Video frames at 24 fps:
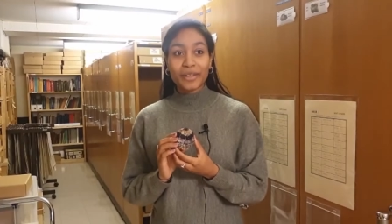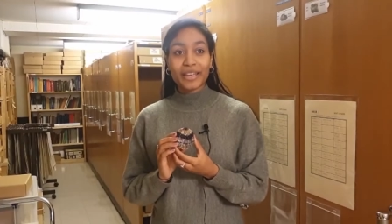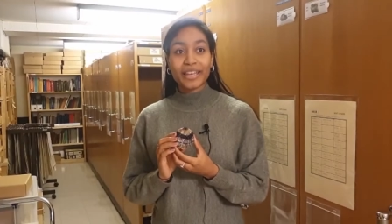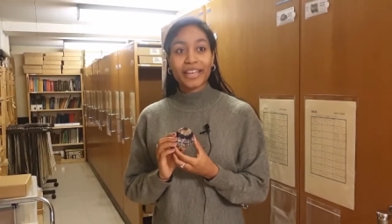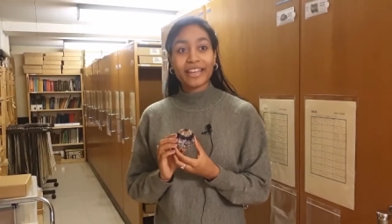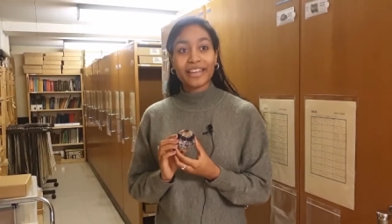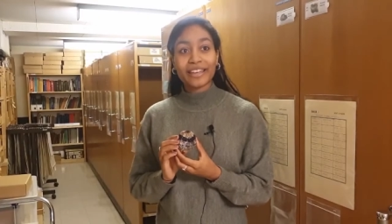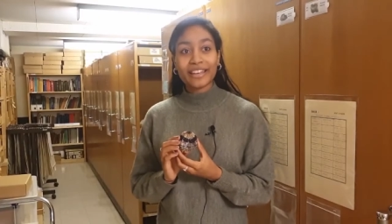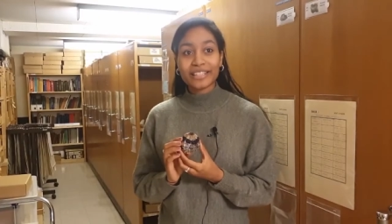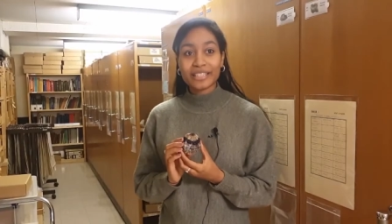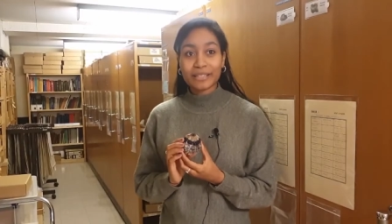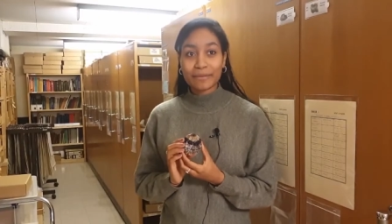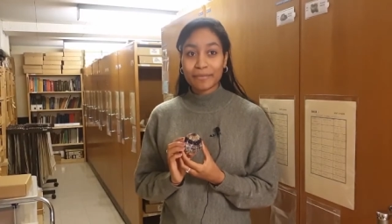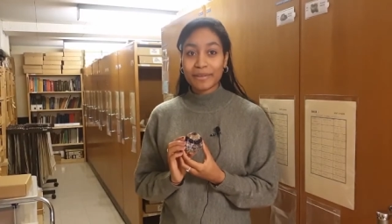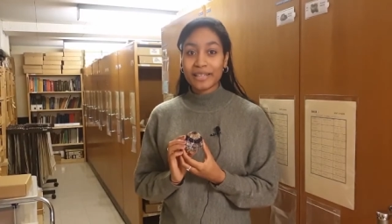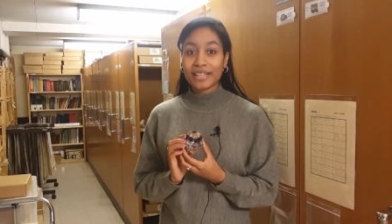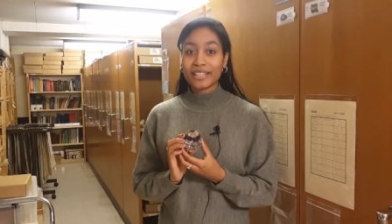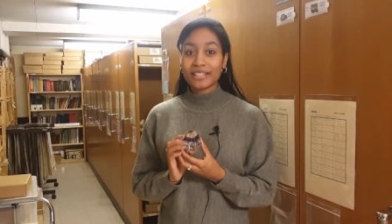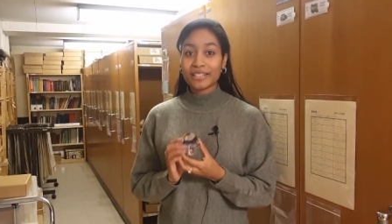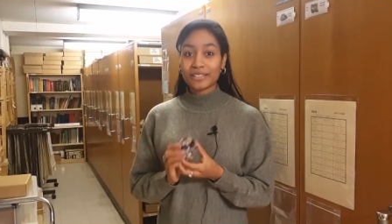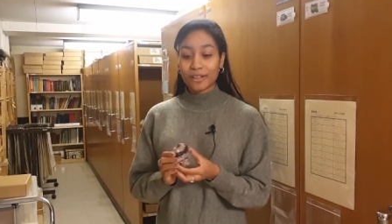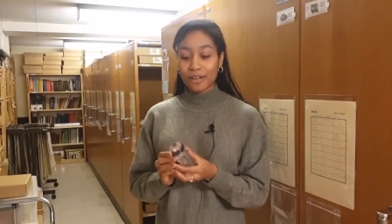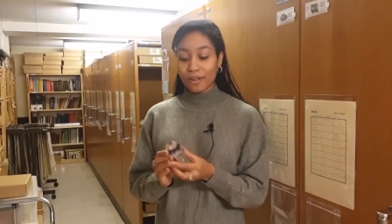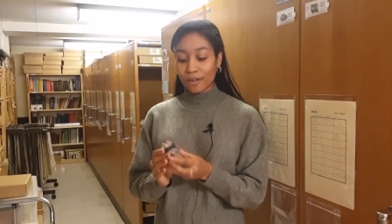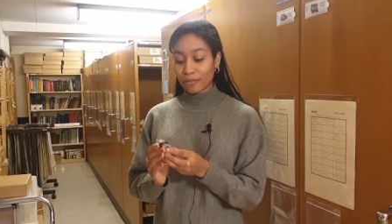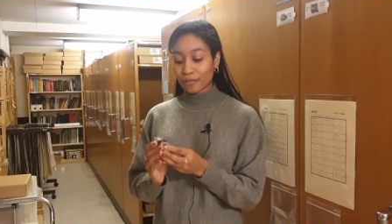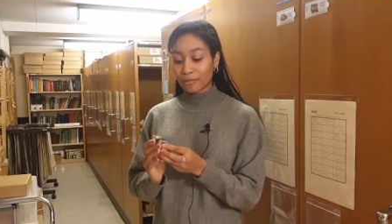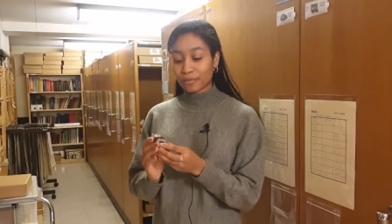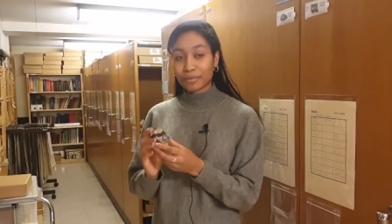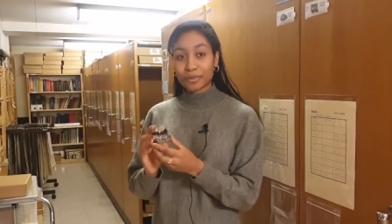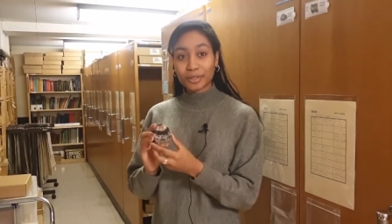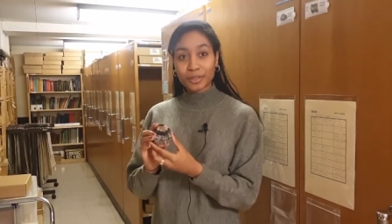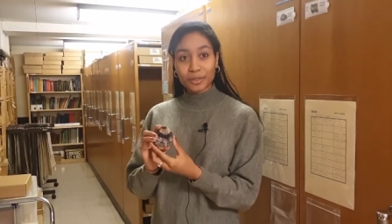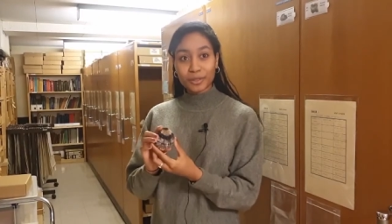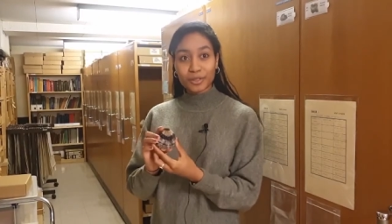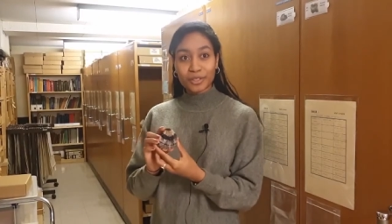here is a piece
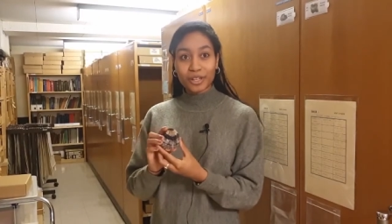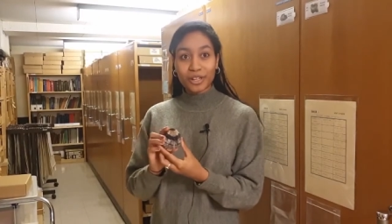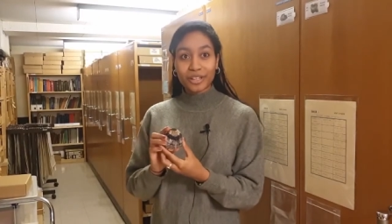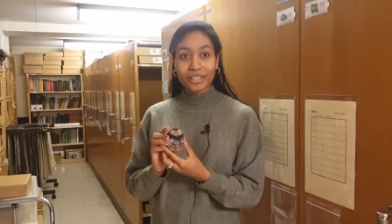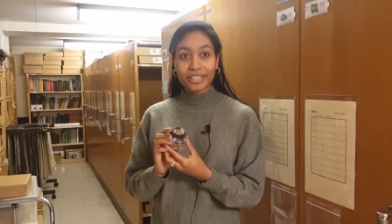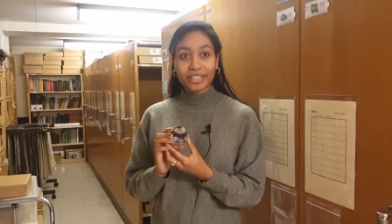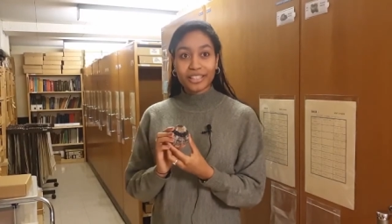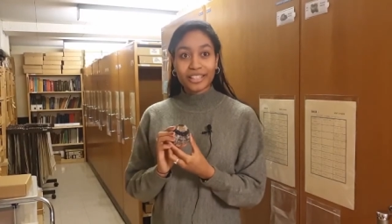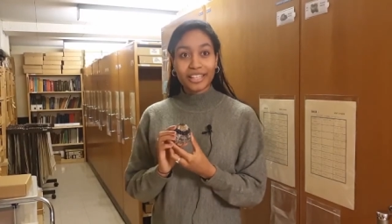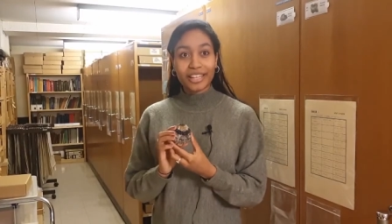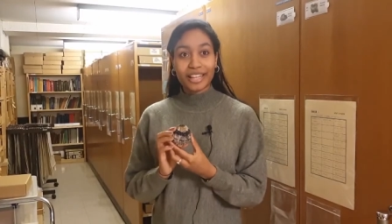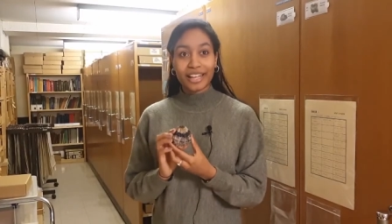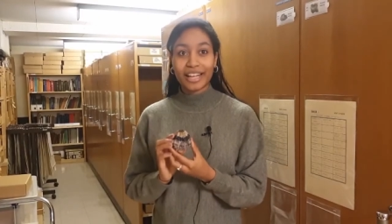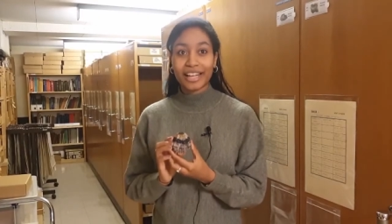of blue john